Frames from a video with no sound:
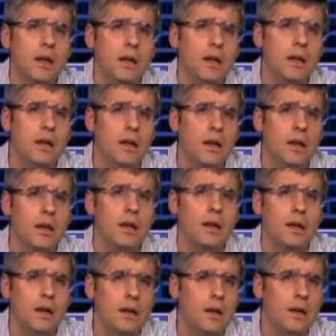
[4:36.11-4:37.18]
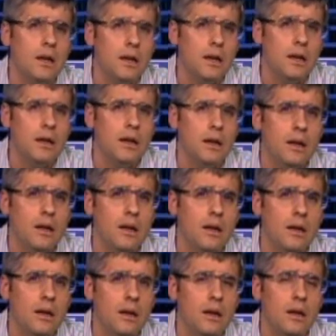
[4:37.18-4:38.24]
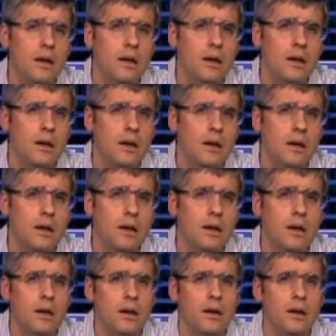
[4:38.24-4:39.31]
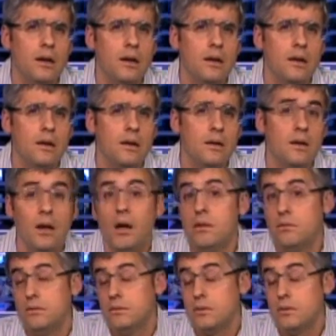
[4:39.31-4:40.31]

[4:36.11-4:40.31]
(silent)